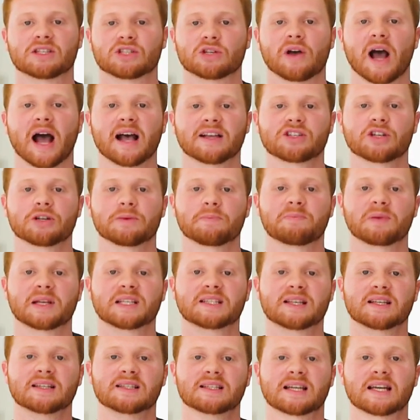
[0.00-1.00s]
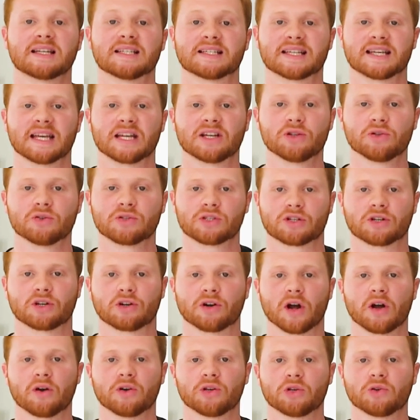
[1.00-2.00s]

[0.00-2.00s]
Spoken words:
So as your business continues to grow,